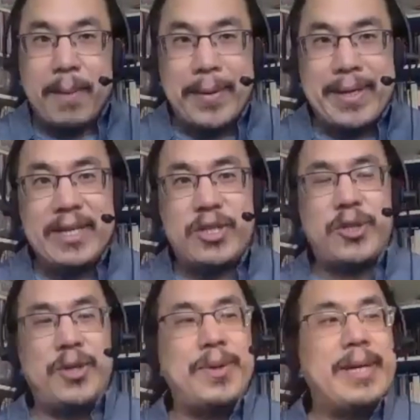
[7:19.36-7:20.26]
we need
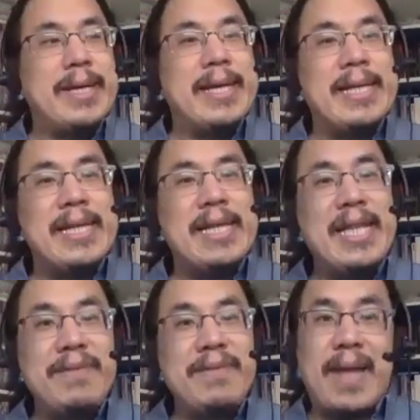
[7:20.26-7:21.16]
to
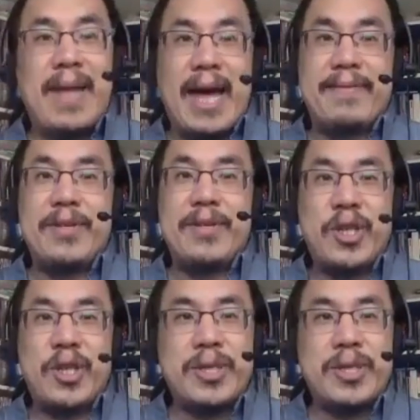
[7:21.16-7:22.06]
live life
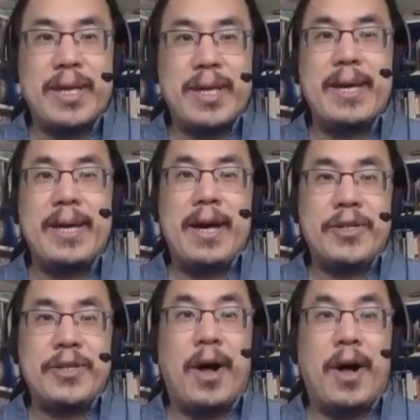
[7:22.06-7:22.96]
socially
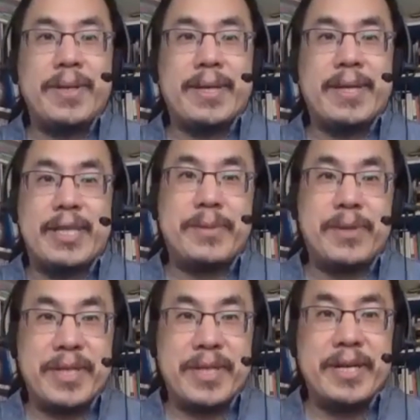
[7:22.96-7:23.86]
under alternate
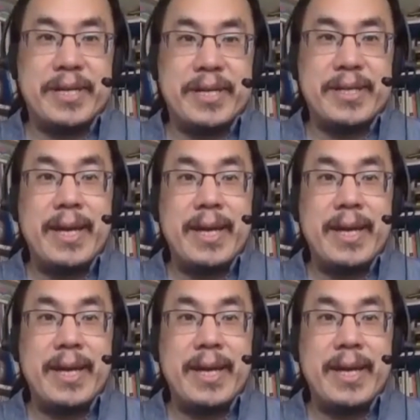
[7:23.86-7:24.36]
conceptions of the good.